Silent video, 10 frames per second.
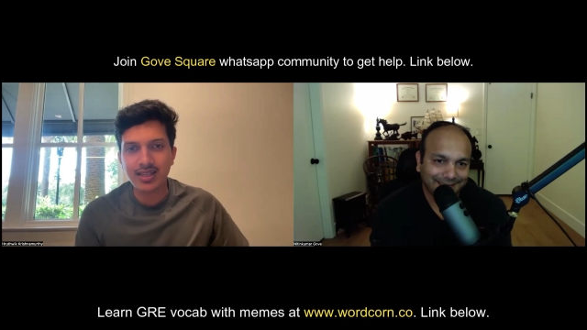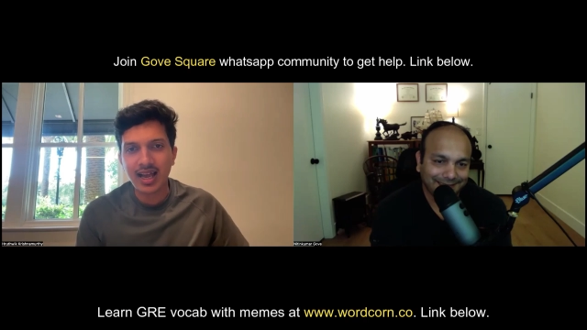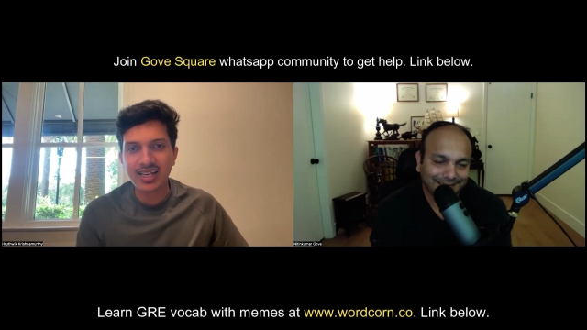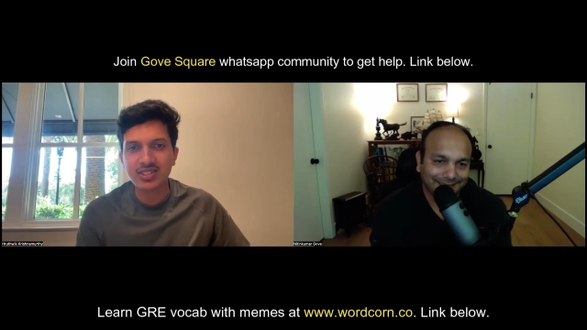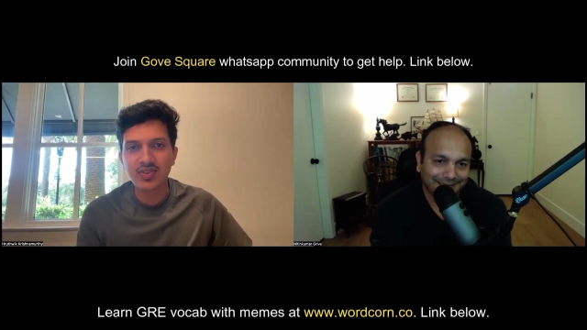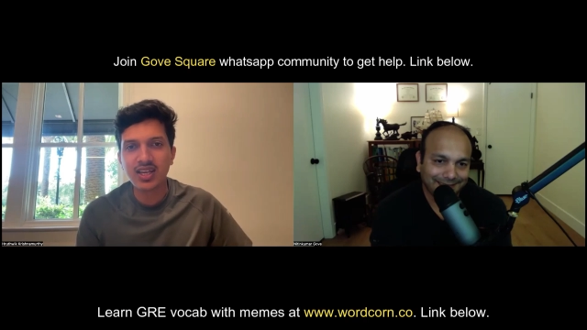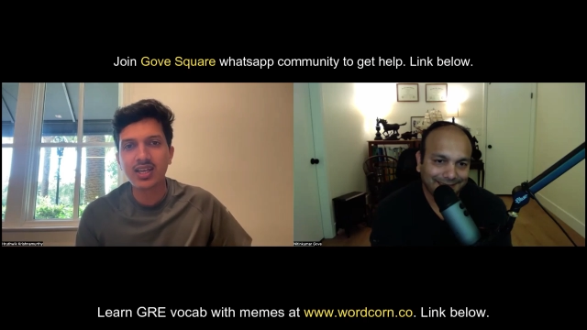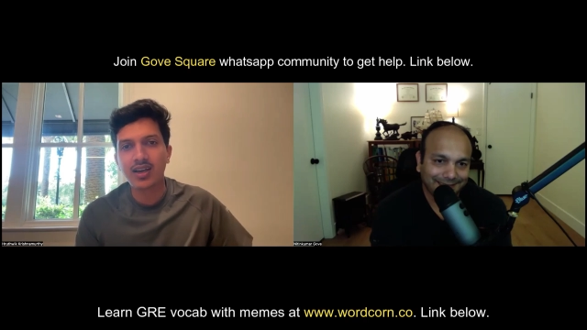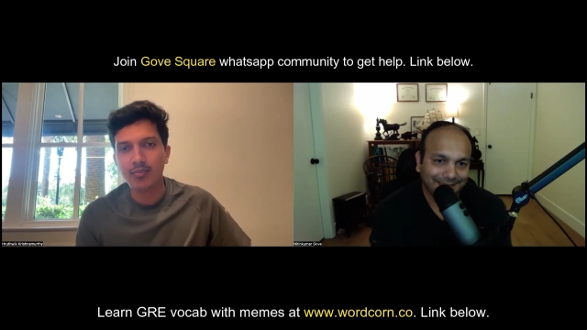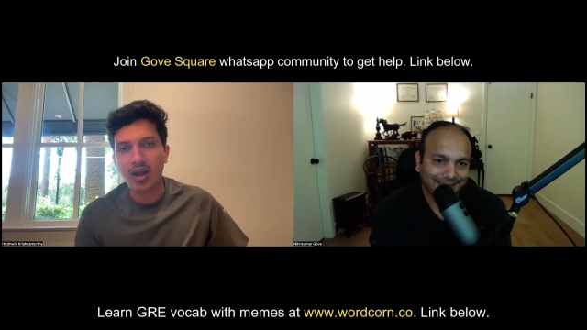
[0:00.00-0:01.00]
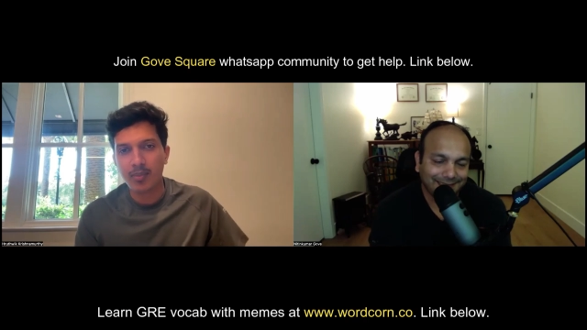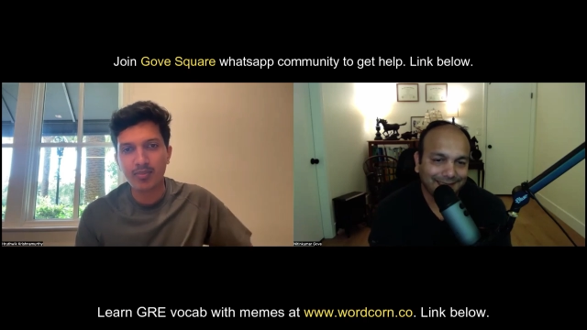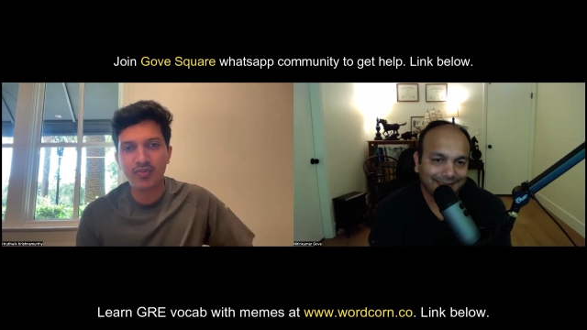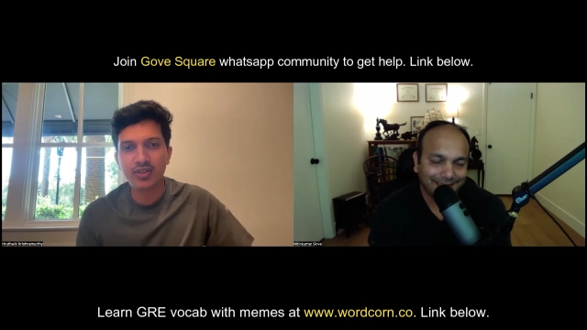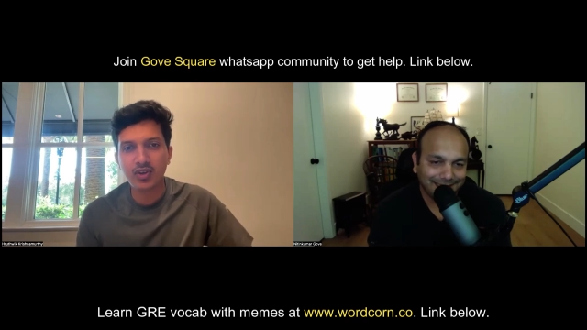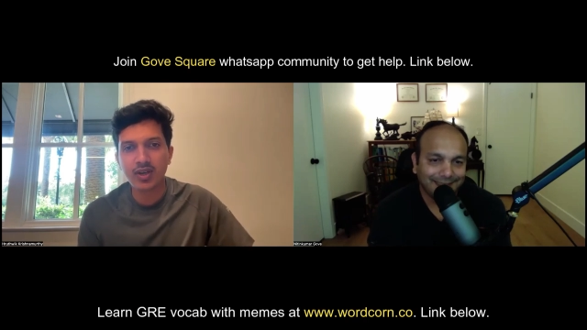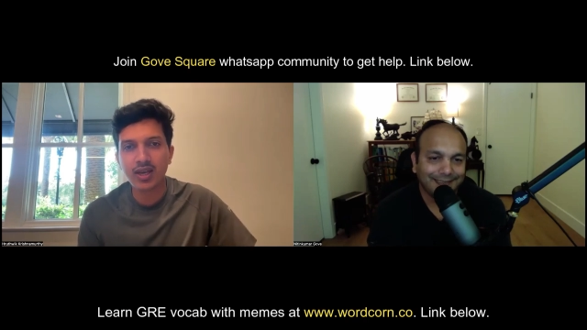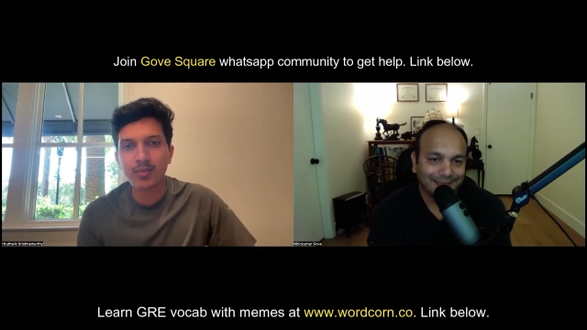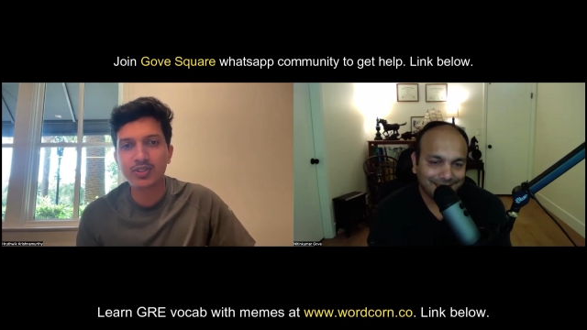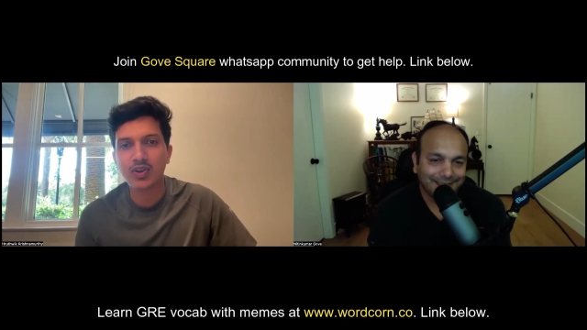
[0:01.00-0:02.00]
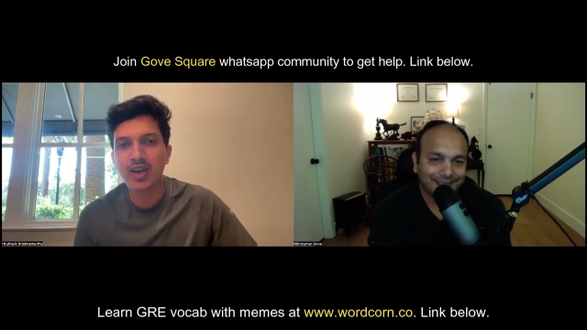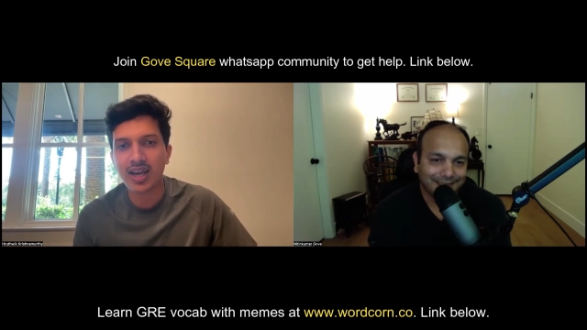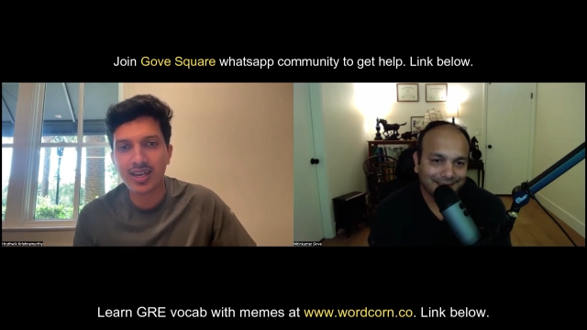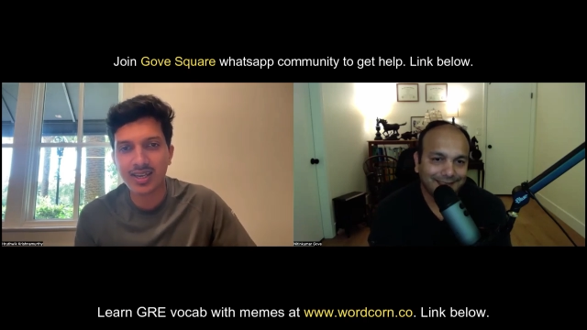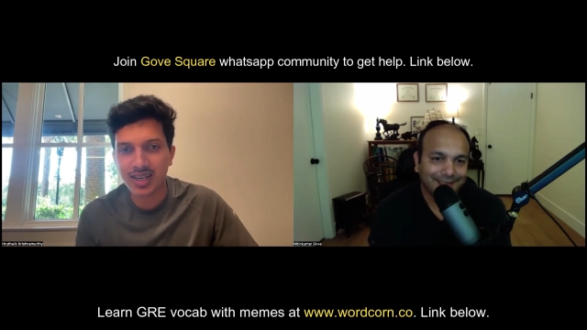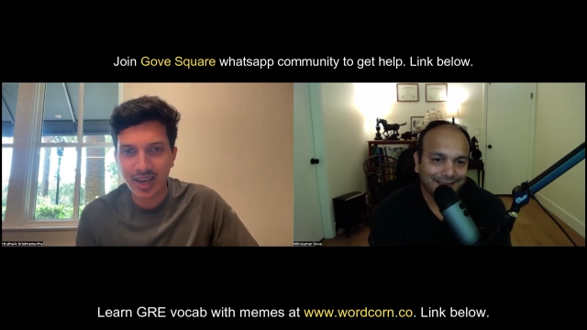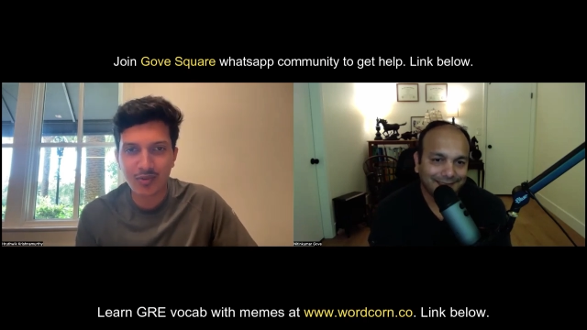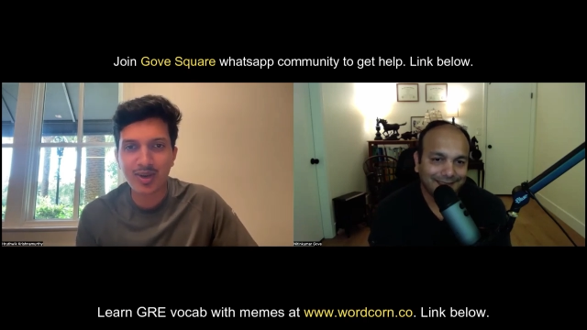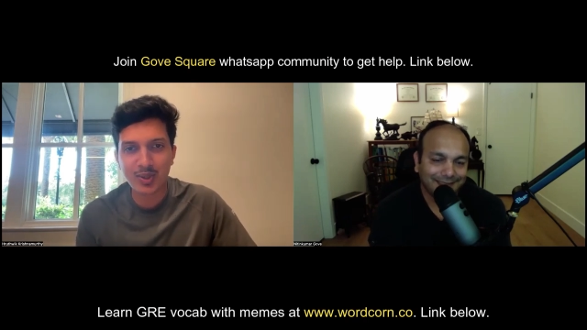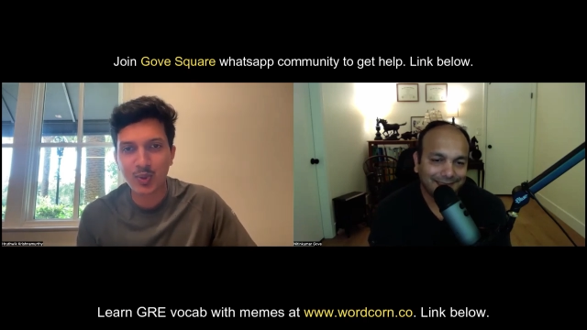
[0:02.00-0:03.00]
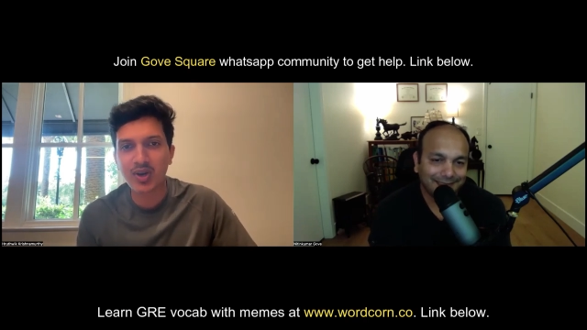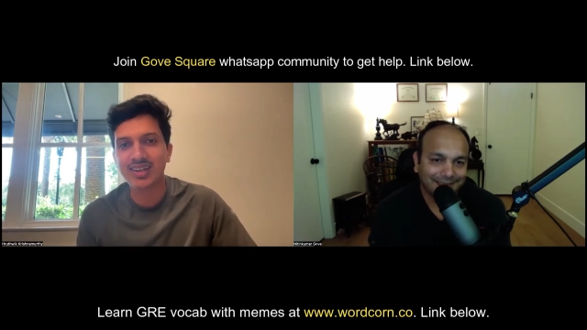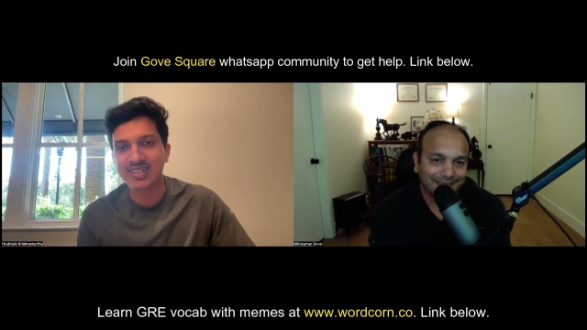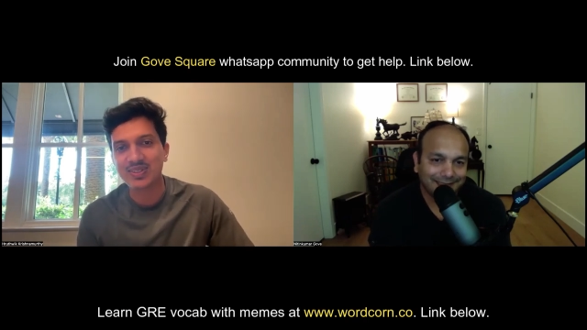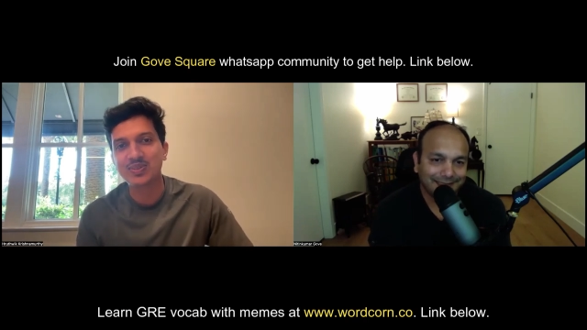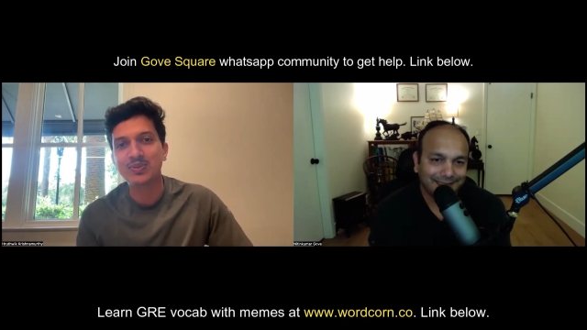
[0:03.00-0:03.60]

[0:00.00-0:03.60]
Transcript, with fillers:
Speaker 1: in the last week, I mean, before joining Amazon, I gave my Google interview.